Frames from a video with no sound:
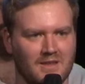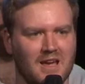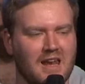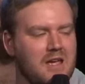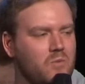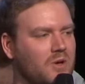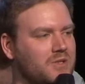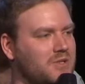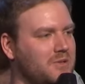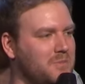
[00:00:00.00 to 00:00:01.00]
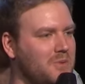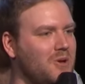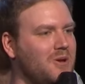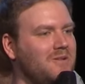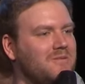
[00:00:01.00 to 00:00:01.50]
And he wants to
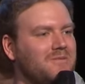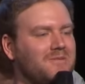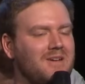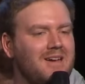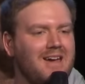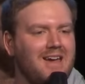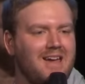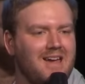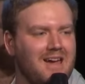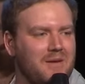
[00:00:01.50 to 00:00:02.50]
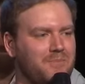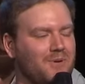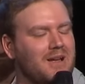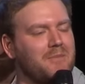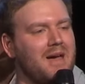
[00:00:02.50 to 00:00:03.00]
move and
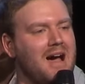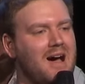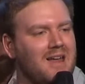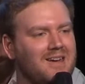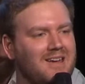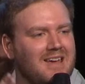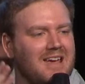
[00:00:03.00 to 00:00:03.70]
bring about